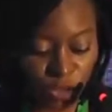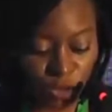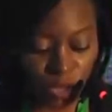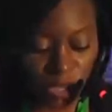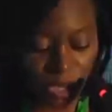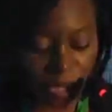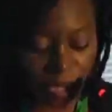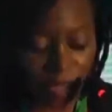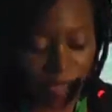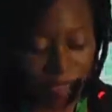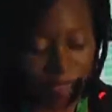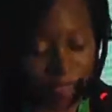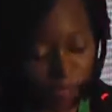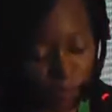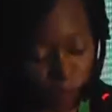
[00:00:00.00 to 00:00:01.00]
on, and
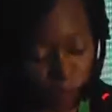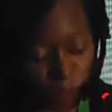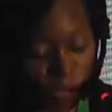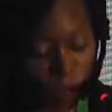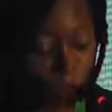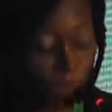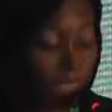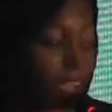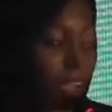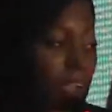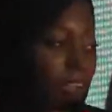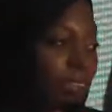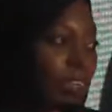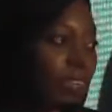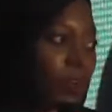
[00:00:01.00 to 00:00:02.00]
this is where we
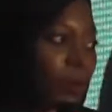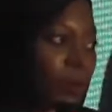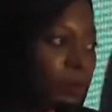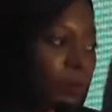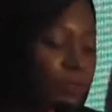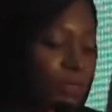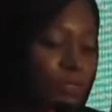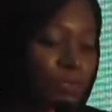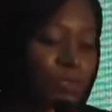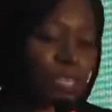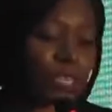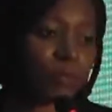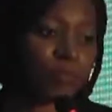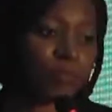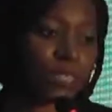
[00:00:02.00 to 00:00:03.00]
are now with
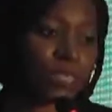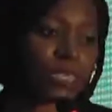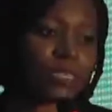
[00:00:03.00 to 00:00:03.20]
3D printing.